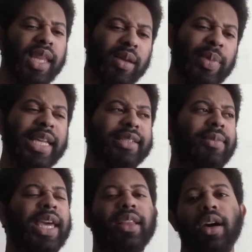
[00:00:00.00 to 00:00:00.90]
Be as it
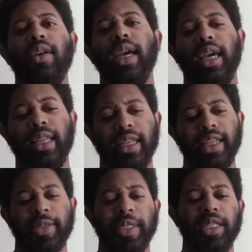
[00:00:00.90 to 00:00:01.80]
may, though, that
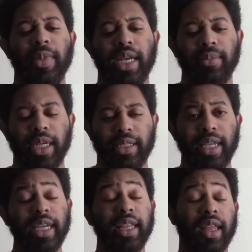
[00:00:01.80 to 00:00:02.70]
leads me to my
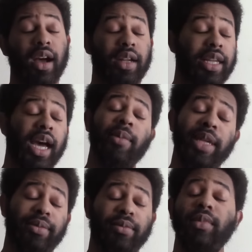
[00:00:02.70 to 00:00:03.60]
second thought. I
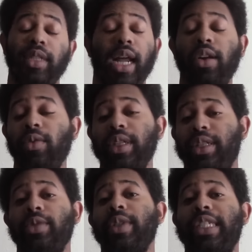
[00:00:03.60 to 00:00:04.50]
mean, I don't really
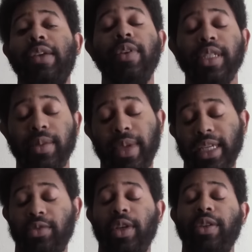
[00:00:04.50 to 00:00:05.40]
see what difference it
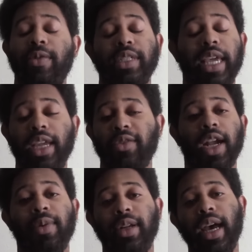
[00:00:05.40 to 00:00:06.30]
makes whether it was a hate
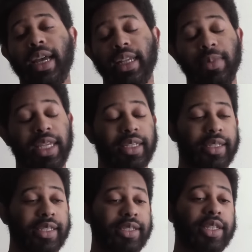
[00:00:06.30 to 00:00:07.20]
crime or not. I mean,
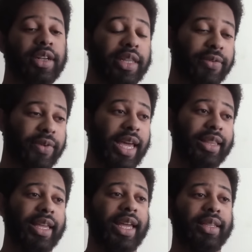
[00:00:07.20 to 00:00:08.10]
considering the
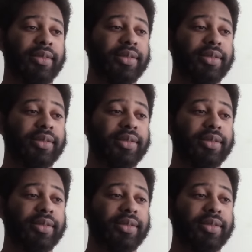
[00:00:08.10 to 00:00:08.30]
fact that